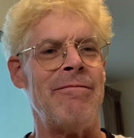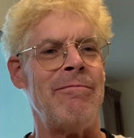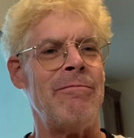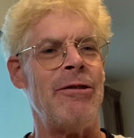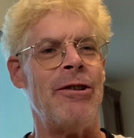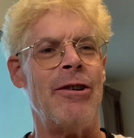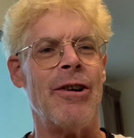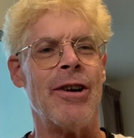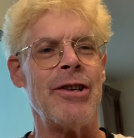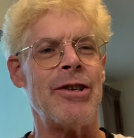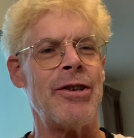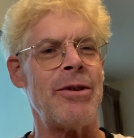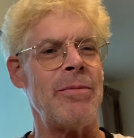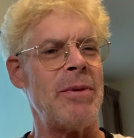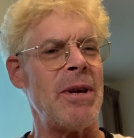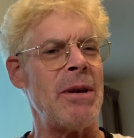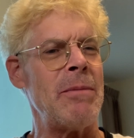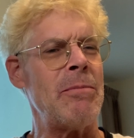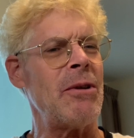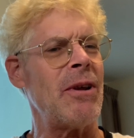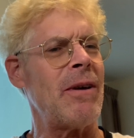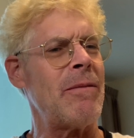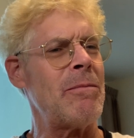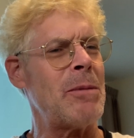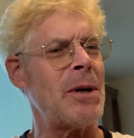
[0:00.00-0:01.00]
grungy
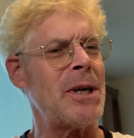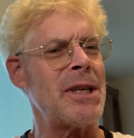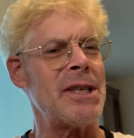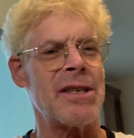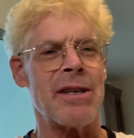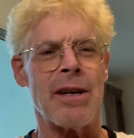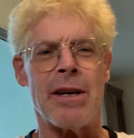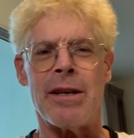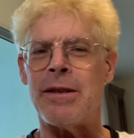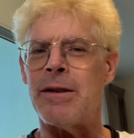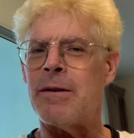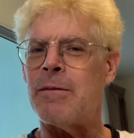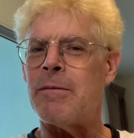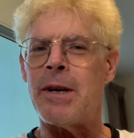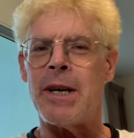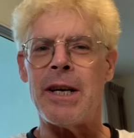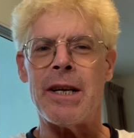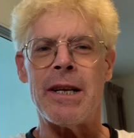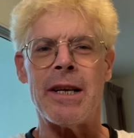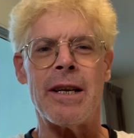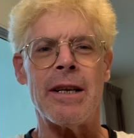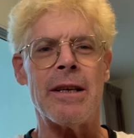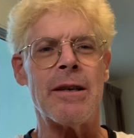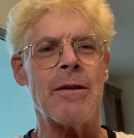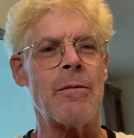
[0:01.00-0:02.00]
people. Everybody's on their way
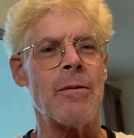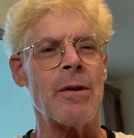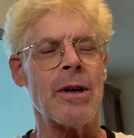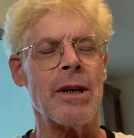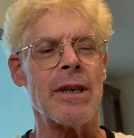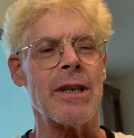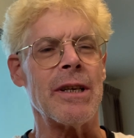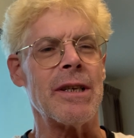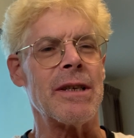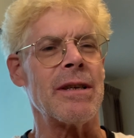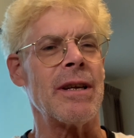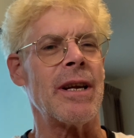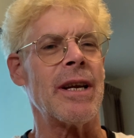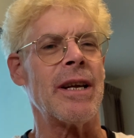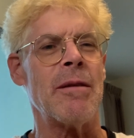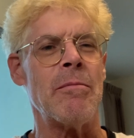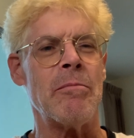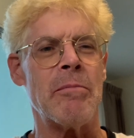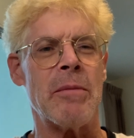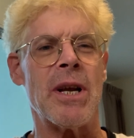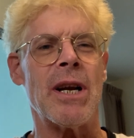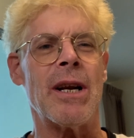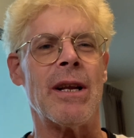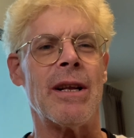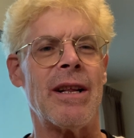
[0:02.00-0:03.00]
to get to work. It's like a
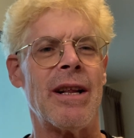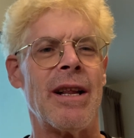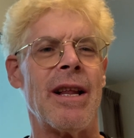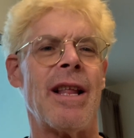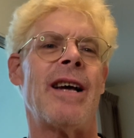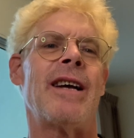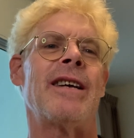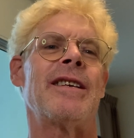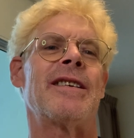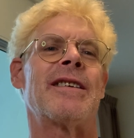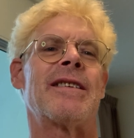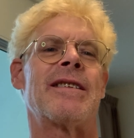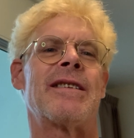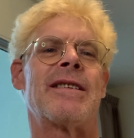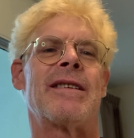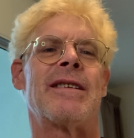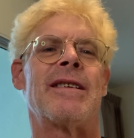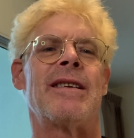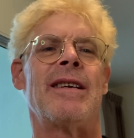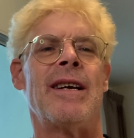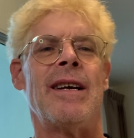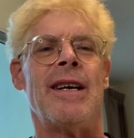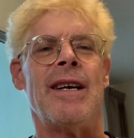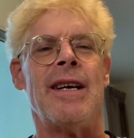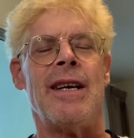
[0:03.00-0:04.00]
middle-class
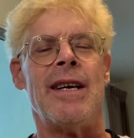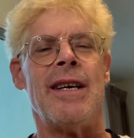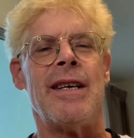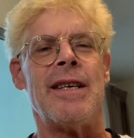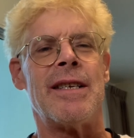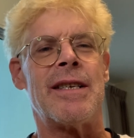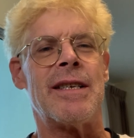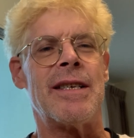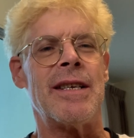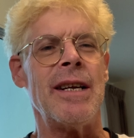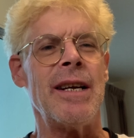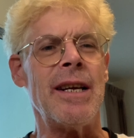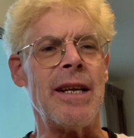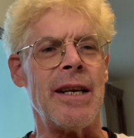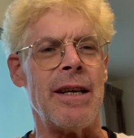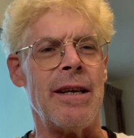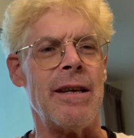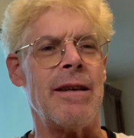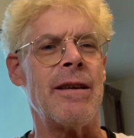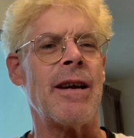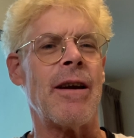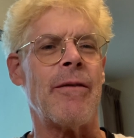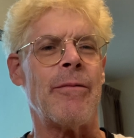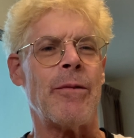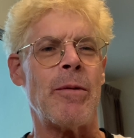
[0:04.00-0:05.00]

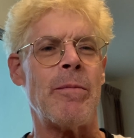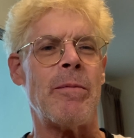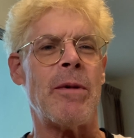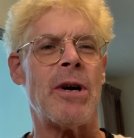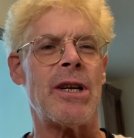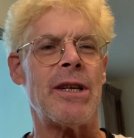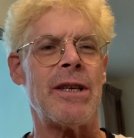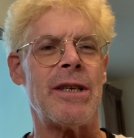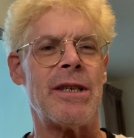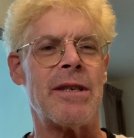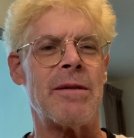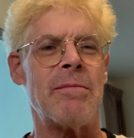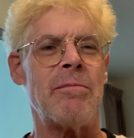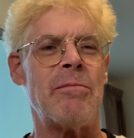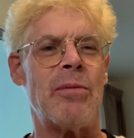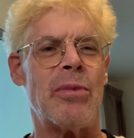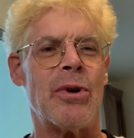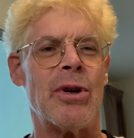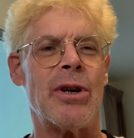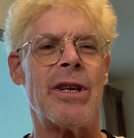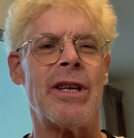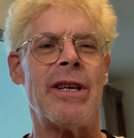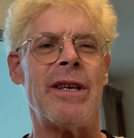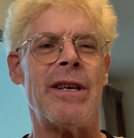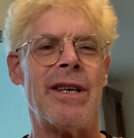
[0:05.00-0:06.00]
city. Everybody's in
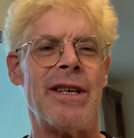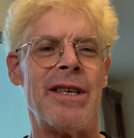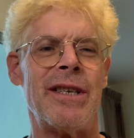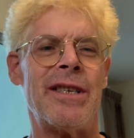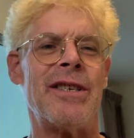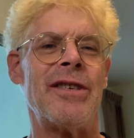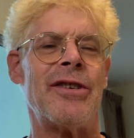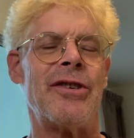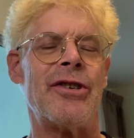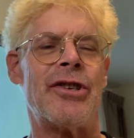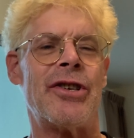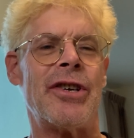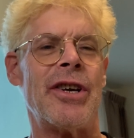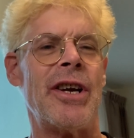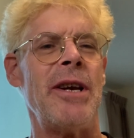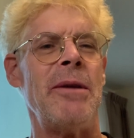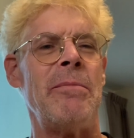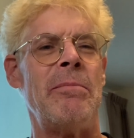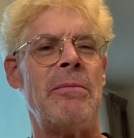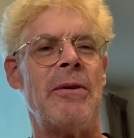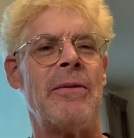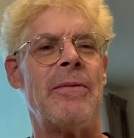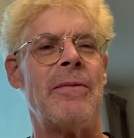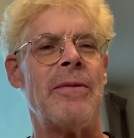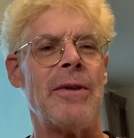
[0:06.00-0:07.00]
pretty decent
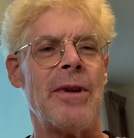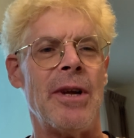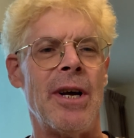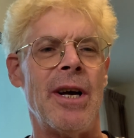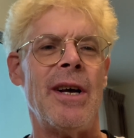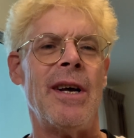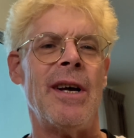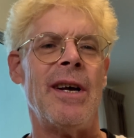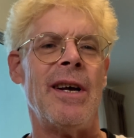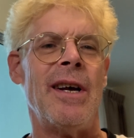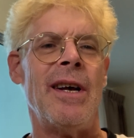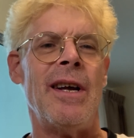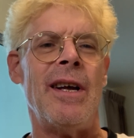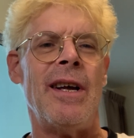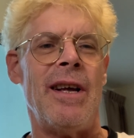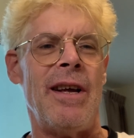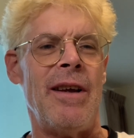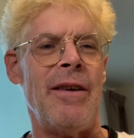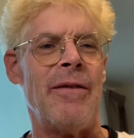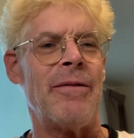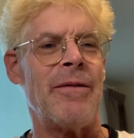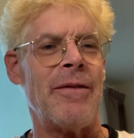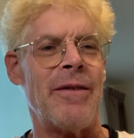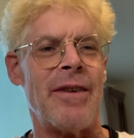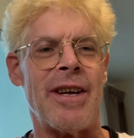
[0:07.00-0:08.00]
shape.
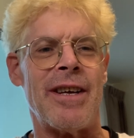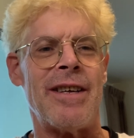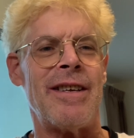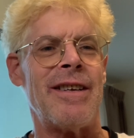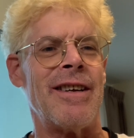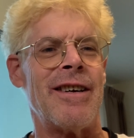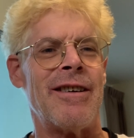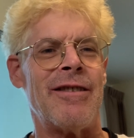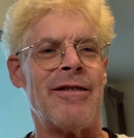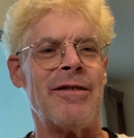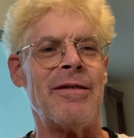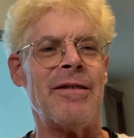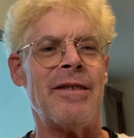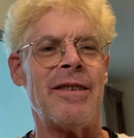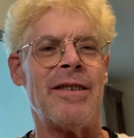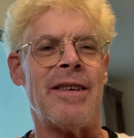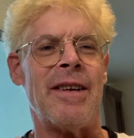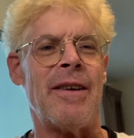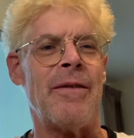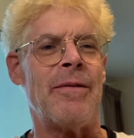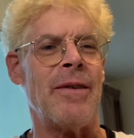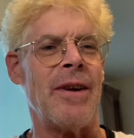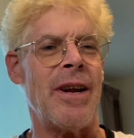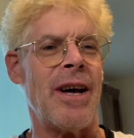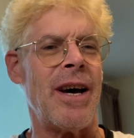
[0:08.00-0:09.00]
If
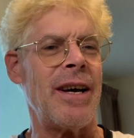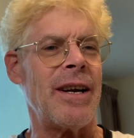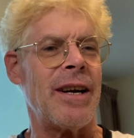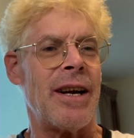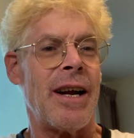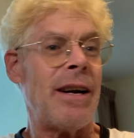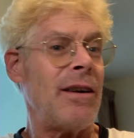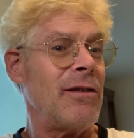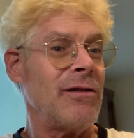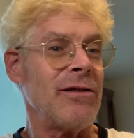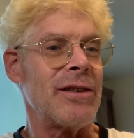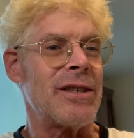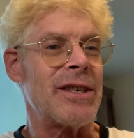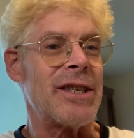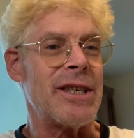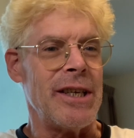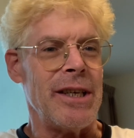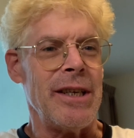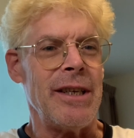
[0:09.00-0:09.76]
not, I don't see